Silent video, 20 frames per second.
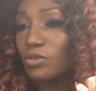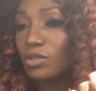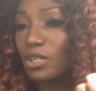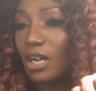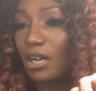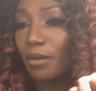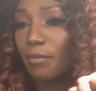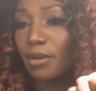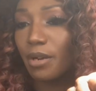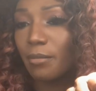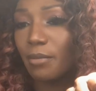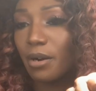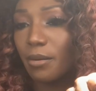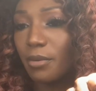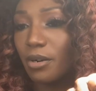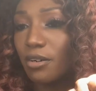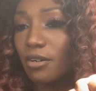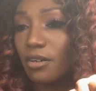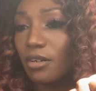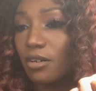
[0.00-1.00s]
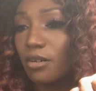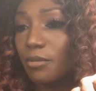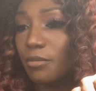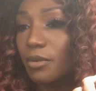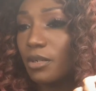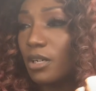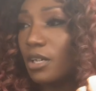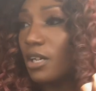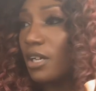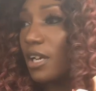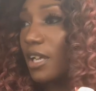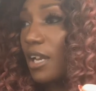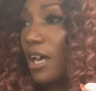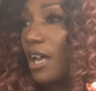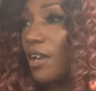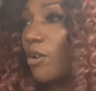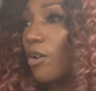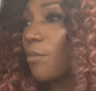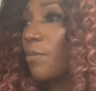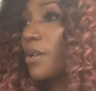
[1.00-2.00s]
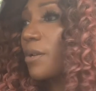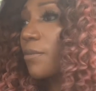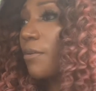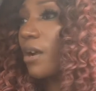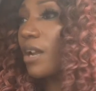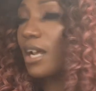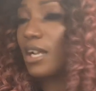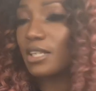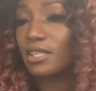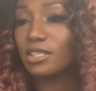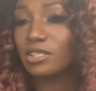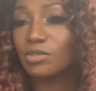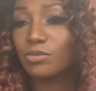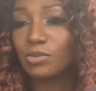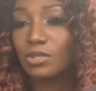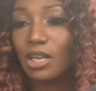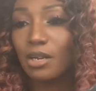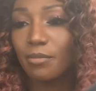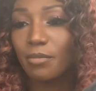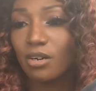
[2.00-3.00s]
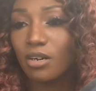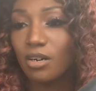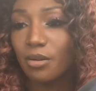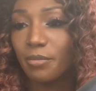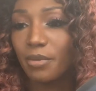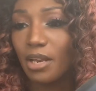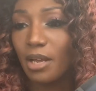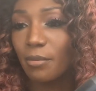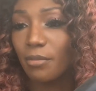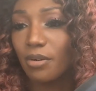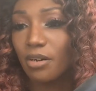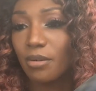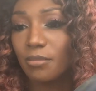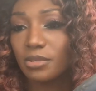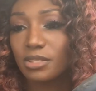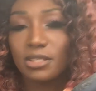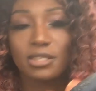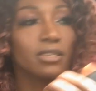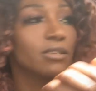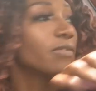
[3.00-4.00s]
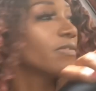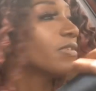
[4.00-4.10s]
you talk about my mom, and I know people are like this with their mom, and their mom is still